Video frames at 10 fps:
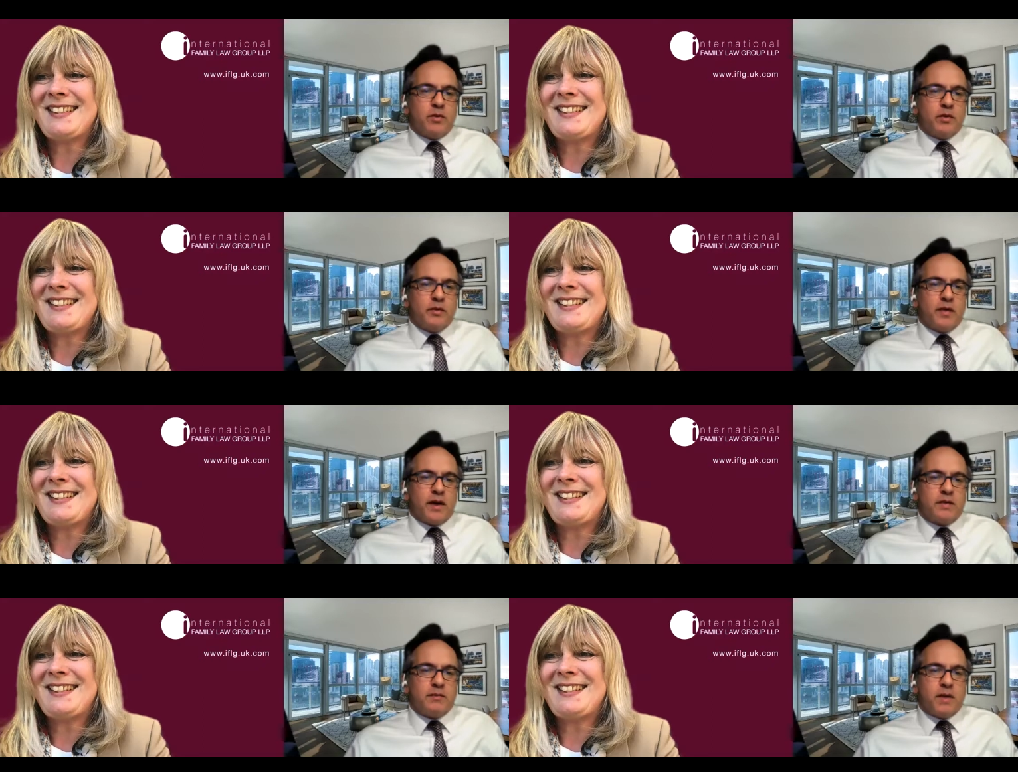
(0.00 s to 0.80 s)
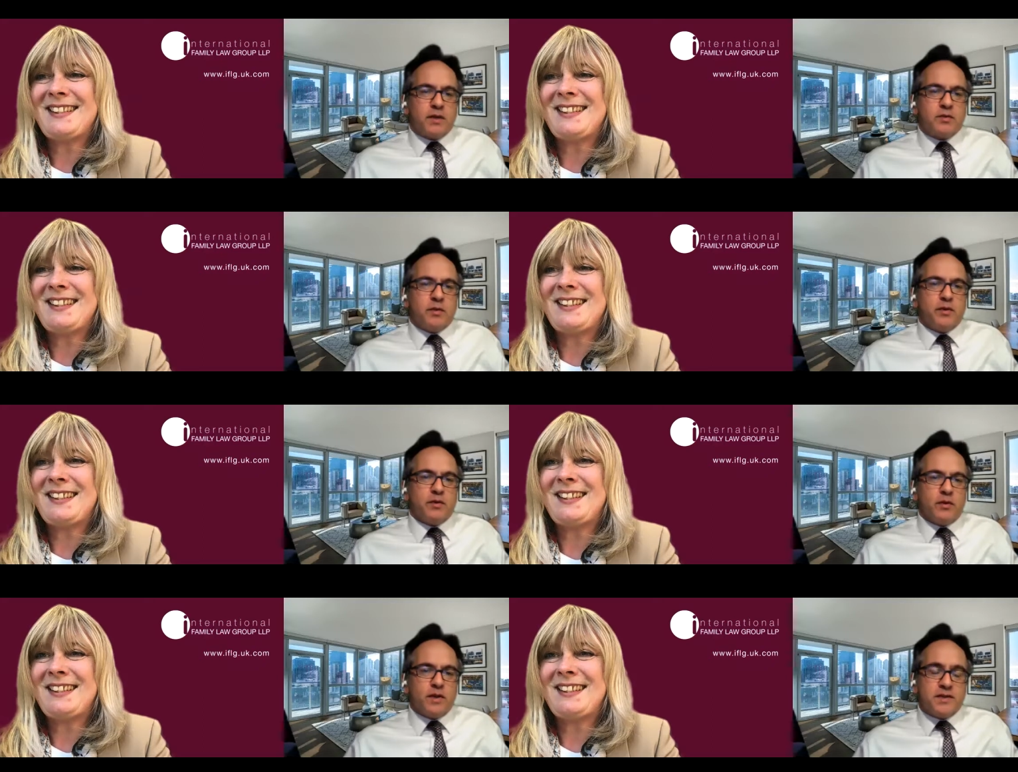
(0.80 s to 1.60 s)
Speaker 1: going to affect matrimonial law?
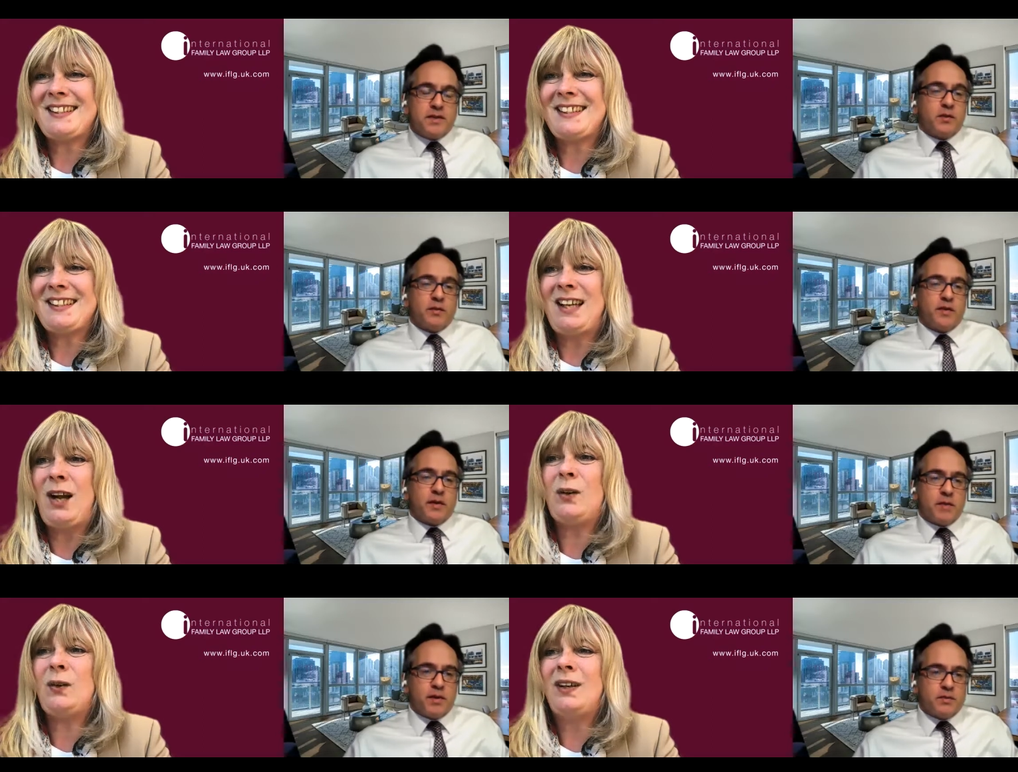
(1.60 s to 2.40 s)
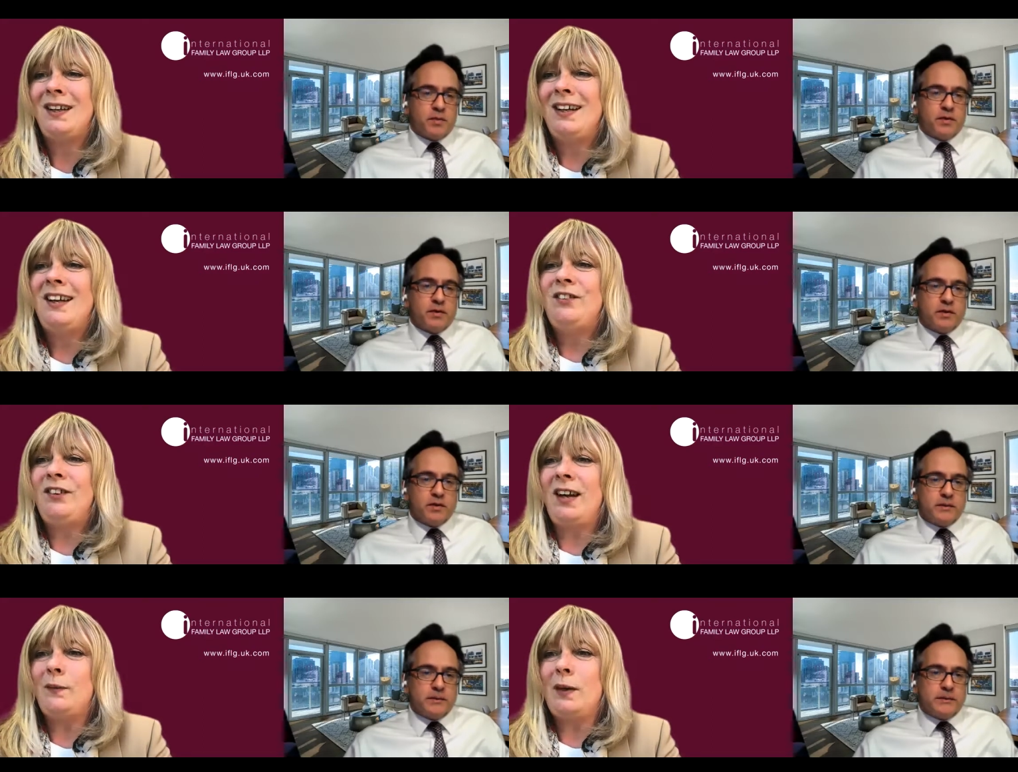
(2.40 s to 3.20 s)
Is it going to affect oh,
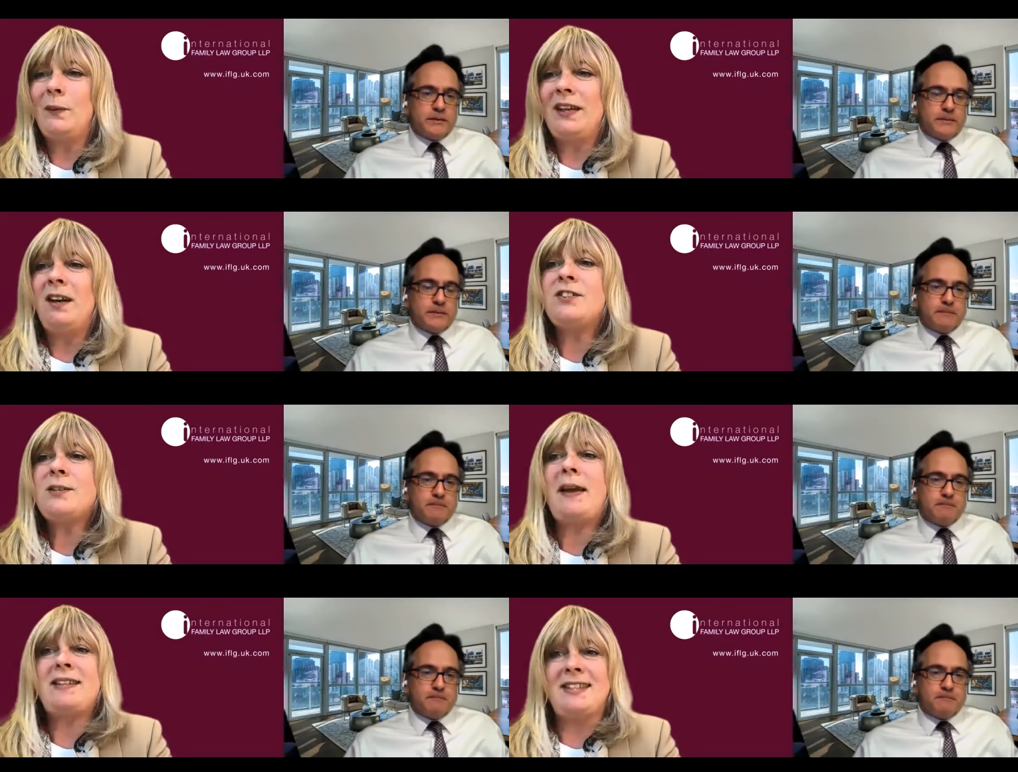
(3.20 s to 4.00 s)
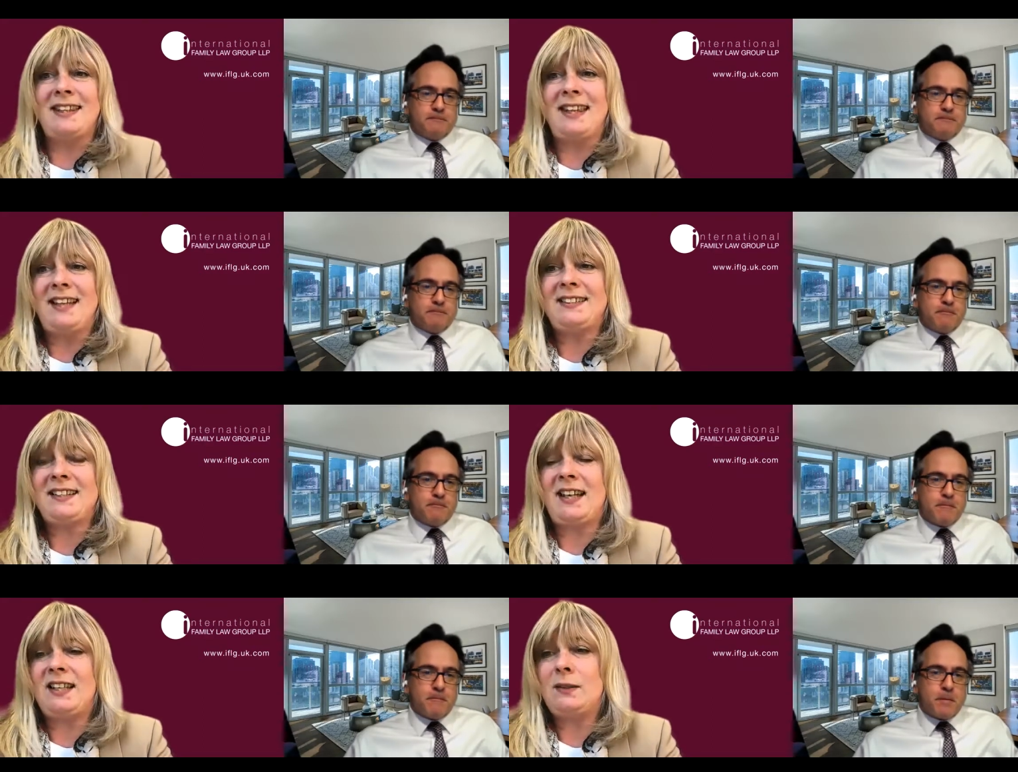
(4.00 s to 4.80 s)
Speaker 2: Right. Well, we are debating that,
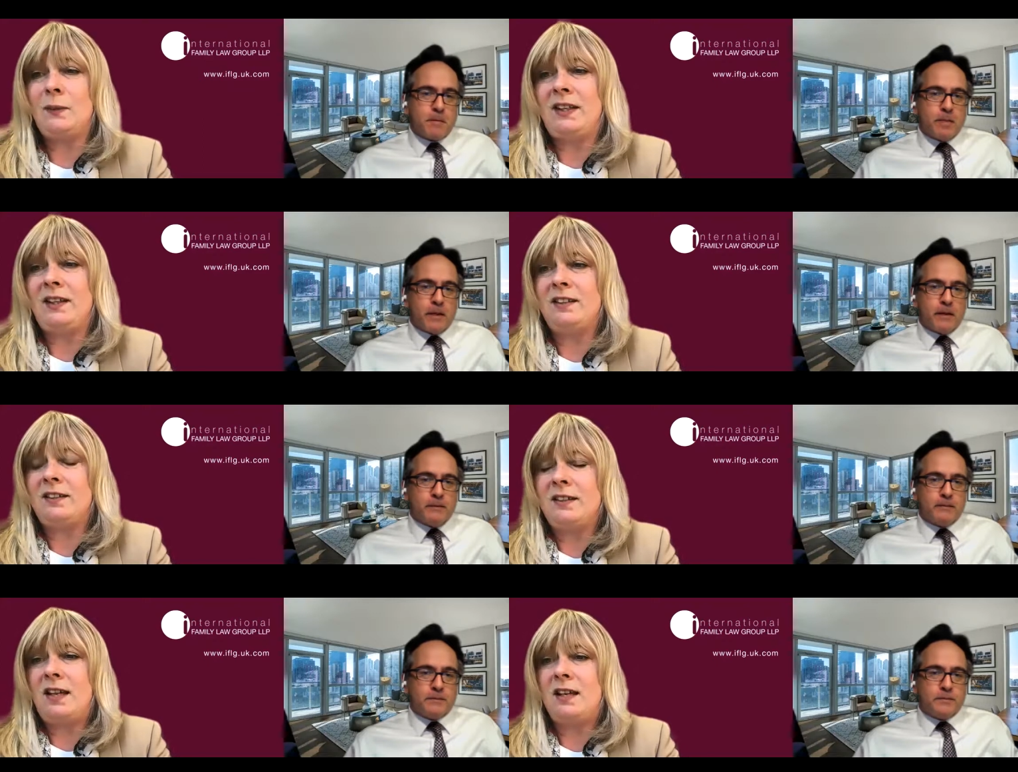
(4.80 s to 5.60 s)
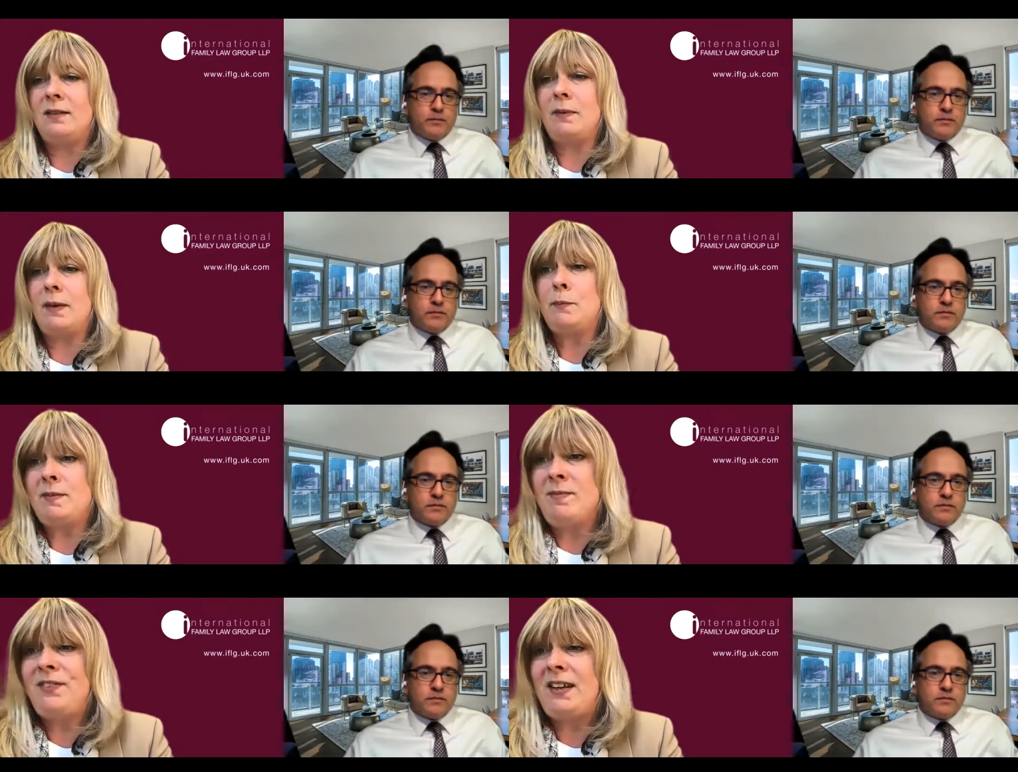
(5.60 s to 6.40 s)
and we are, um,
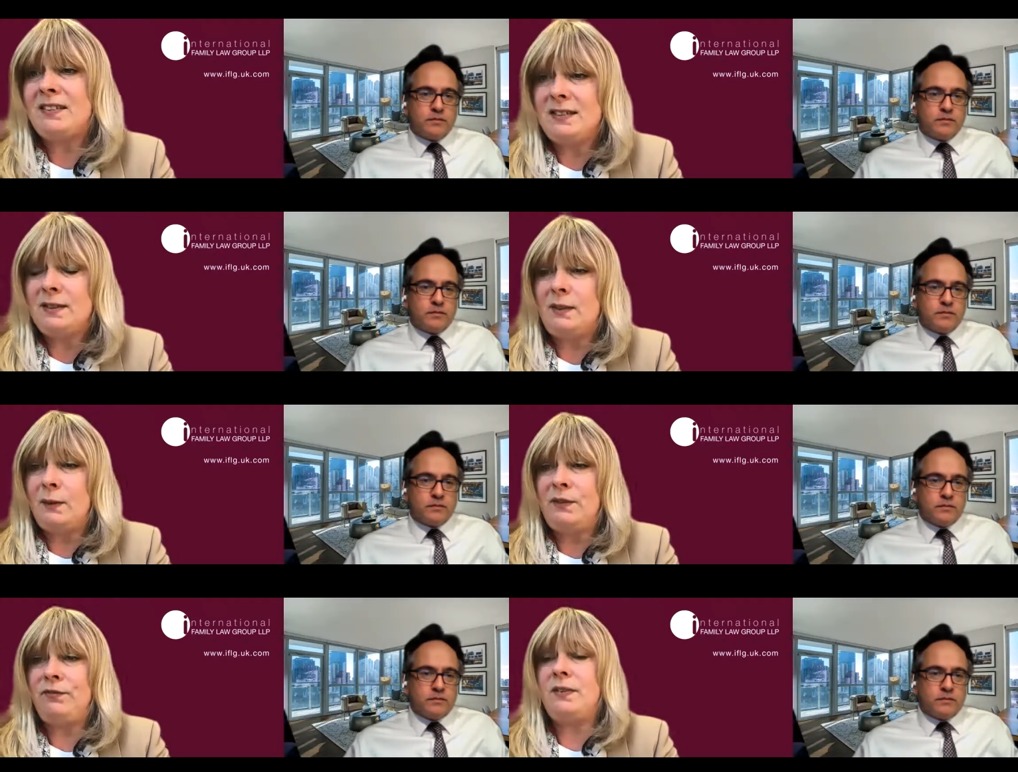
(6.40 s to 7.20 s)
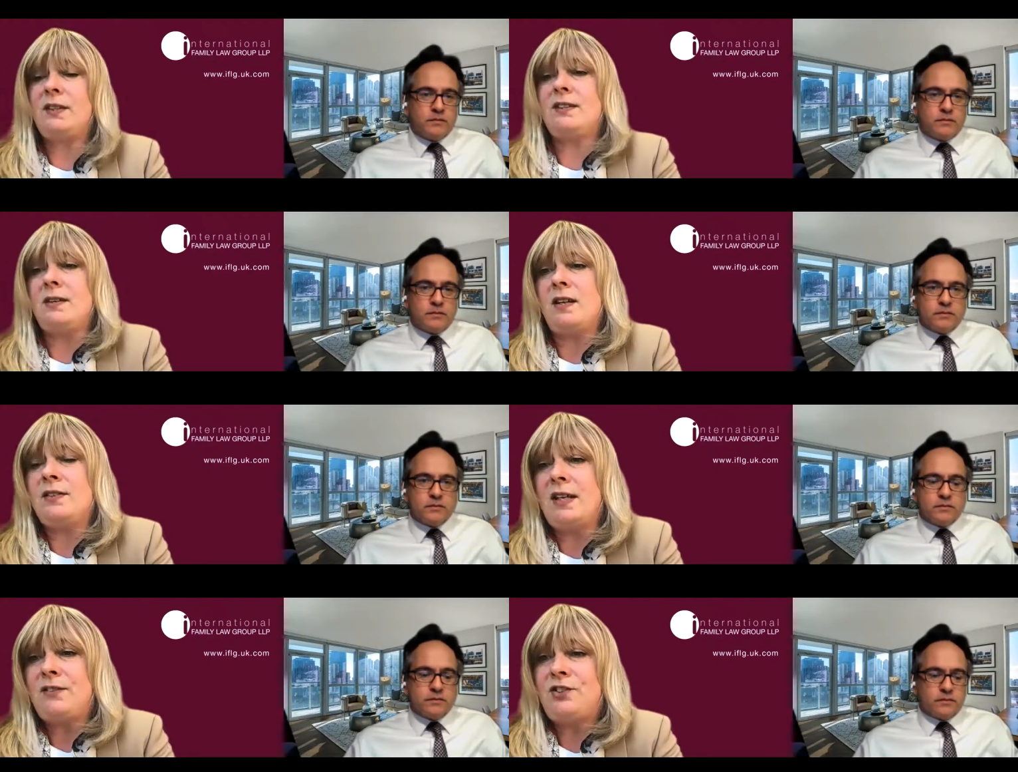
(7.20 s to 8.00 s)
in fact, you know, uh,
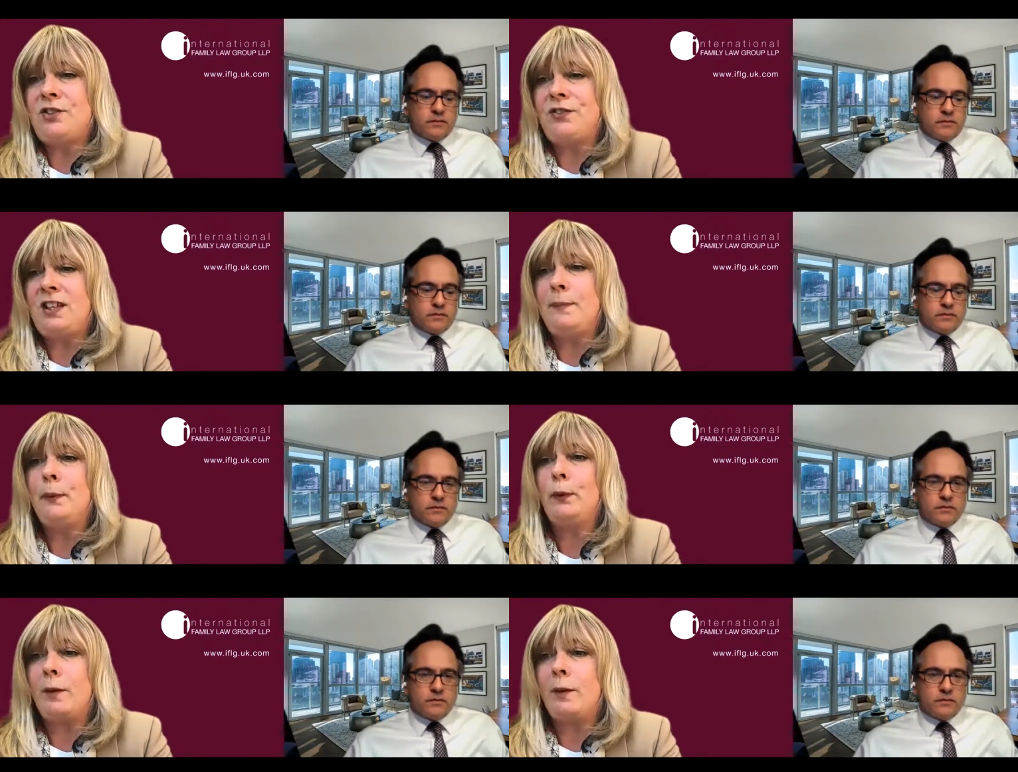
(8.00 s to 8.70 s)
David's just written a book